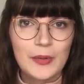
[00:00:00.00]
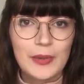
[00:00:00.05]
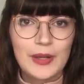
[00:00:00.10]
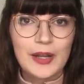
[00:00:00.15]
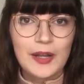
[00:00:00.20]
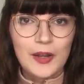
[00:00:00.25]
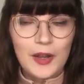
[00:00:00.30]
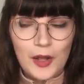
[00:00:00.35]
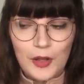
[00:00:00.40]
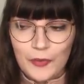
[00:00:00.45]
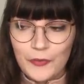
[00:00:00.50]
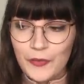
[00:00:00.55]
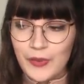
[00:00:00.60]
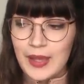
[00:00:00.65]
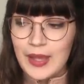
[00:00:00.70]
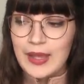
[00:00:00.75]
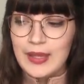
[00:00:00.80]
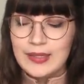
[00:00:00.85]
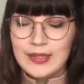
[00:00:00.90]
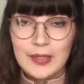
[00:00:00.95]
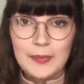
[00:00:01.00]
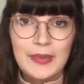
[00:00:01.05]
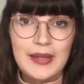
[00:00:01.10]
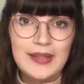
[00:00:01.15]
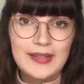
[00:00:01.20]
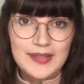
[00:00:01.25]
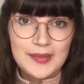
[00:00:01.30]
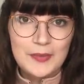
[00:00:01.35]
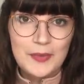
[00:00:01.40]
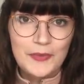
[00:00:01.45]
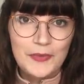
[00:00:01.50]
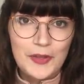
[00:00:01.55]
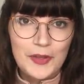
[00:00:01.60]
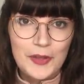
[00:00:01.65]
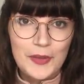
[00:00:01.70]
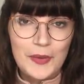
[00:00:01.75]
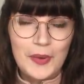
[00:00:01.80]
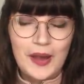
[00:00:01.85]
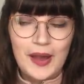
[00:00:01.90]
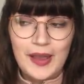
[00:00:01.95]
I would love to meet some of
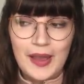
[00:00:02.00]
you.